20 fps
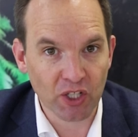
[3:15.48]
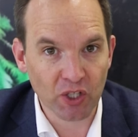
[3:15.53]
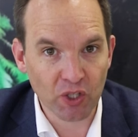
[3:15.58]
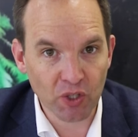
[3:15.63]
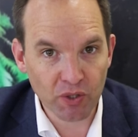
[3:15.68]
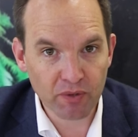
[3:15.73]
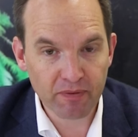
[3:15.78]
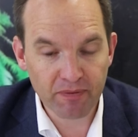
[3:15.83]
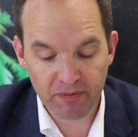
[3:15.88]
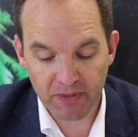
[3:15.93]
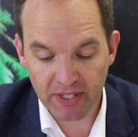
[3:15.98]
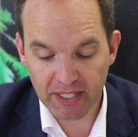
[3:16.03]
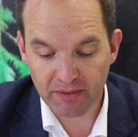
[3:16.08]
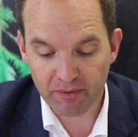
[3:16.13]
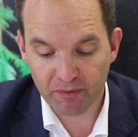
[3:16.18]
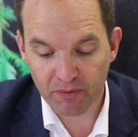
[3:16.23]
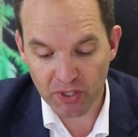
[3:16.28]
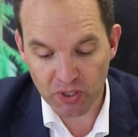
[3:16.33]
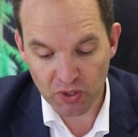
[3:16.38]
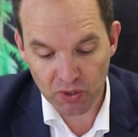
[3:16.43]
a good fit
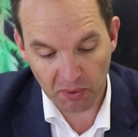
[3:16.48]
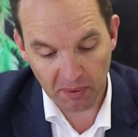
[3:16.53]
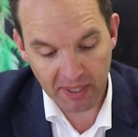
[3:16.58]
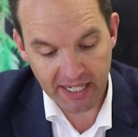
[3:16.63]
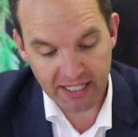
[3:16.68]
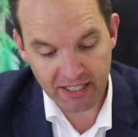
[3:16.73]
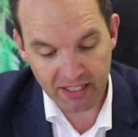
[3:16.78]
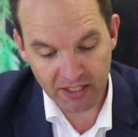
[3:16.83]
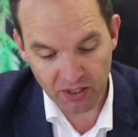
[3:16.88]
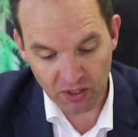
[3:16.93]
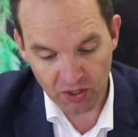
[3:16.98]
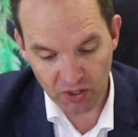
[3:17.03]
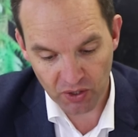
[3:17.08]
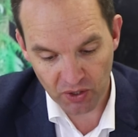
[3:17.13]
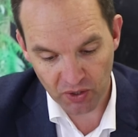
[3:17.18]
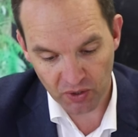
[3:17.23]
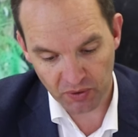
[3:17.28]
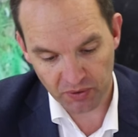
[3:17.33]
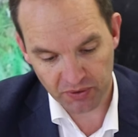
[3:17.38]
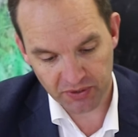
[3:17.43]
for tween
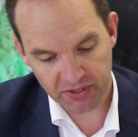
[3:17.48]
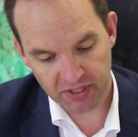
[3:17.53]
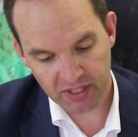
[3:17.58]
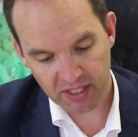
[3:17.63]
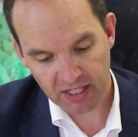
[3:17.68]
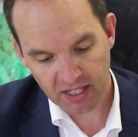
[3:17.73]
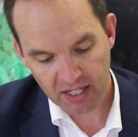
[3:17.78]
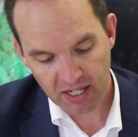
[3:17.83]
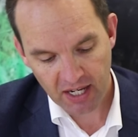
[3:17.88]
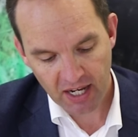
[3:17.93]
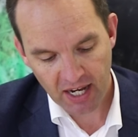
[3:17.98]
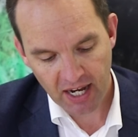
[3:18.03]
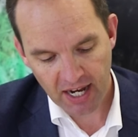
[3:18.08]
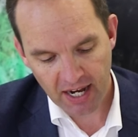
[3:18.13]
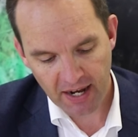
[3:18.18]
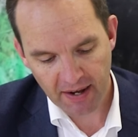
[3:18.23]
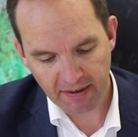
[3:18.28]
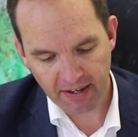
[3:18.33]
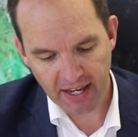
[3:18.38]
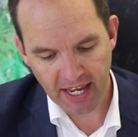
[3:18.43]
girls.
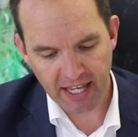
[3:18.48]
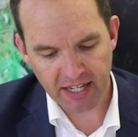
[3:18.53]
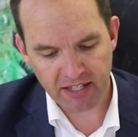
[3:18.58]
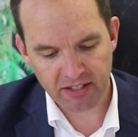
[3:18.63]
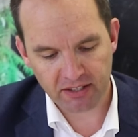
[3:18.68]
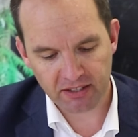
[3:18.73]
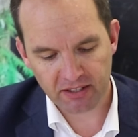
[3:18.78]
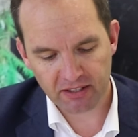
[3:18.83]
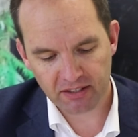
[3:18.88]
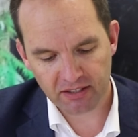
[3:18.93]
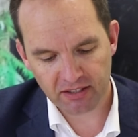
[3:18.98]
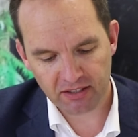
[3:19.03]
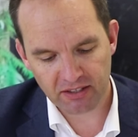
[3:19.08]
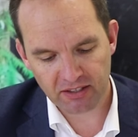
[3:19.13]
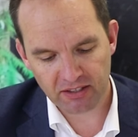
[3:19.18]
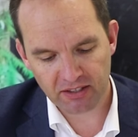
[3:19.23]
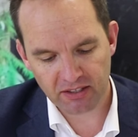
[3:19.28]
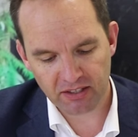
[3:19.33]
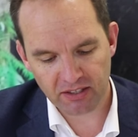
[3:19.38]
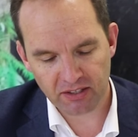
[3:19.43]
And
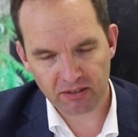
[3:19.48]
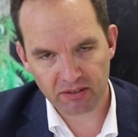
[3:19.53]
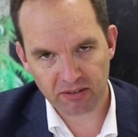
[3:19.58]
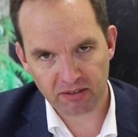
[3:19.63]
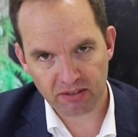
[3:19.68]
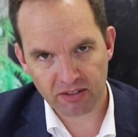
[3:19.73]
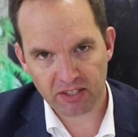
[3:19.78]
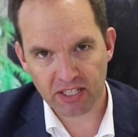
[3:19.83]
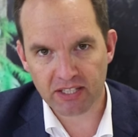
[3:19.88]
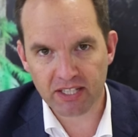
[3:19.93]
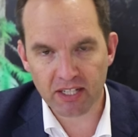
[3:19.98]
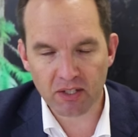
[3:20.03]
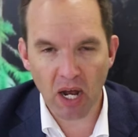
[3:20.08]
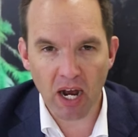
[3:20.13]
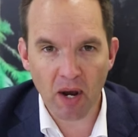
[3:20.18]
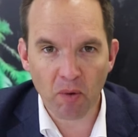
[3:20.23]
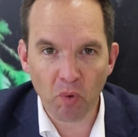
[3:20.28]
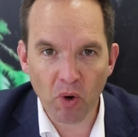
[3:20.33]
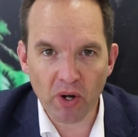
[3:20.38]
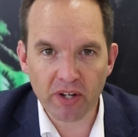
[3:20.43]
she said,
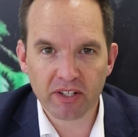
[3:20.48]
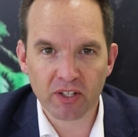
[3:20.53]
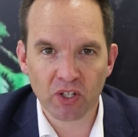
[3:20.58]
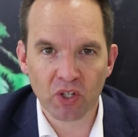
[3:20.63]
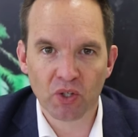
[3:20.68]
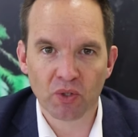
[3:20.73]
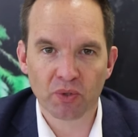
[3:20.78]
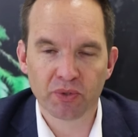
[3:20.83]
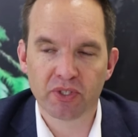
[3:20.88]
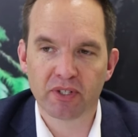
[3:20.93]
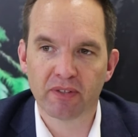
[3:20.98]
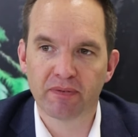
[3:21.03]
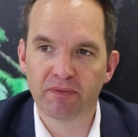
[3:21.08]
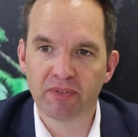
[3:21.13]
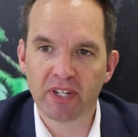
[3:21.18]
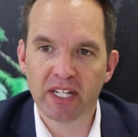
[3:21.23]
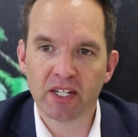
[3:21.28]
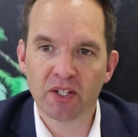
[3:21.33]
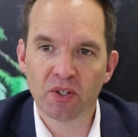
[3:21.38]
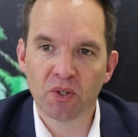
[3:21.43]
I want girls to
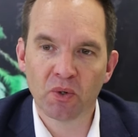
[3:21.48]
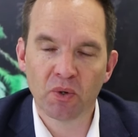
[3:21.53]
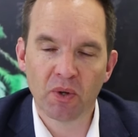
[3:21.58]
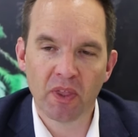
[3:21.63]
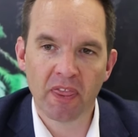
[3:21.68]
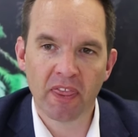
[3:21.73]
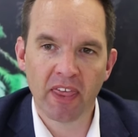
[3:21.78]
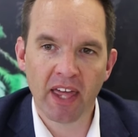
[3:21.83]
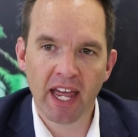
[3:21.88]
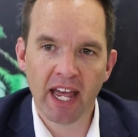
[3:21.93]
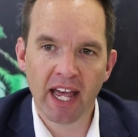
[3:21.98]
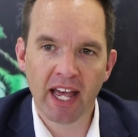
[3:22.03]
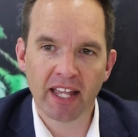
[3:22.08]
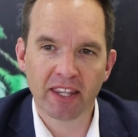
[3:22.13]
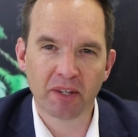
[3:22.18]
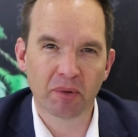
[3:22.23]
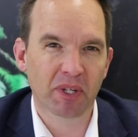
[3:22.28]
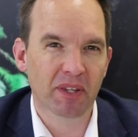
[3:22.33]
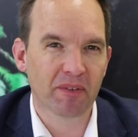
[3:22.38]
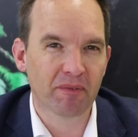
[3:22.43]
feel that
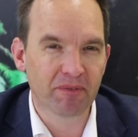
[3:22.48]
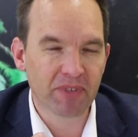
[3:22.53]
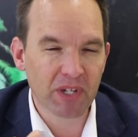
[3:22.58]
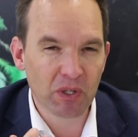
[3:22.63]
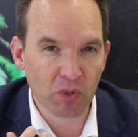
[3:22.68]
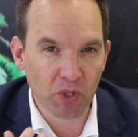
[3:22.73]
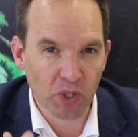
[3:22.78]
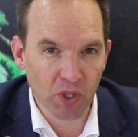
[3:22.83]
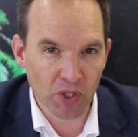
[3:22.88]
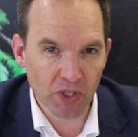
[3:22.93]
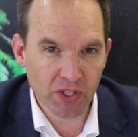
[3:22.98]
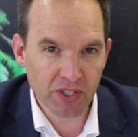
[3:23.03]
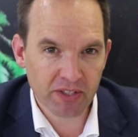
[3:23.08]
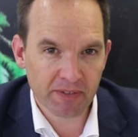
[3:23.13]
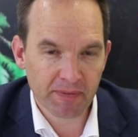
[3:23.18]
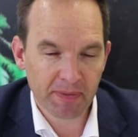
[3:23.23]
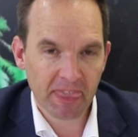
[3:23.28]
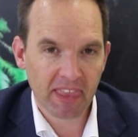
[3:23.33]
they want to feel good